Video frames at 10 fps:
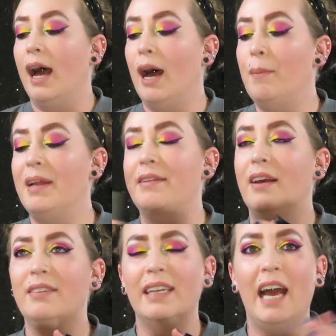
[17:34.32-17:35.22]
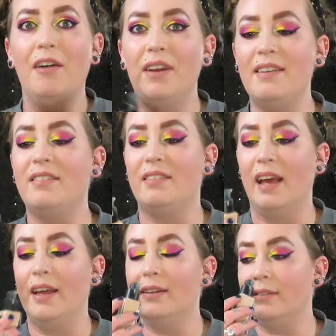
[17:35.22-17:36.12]
It doesn't have a
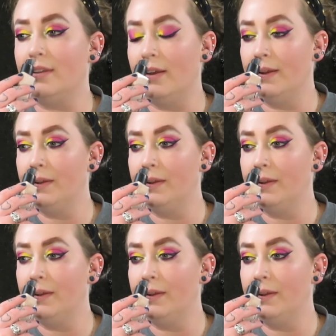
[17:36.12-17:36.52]
scent.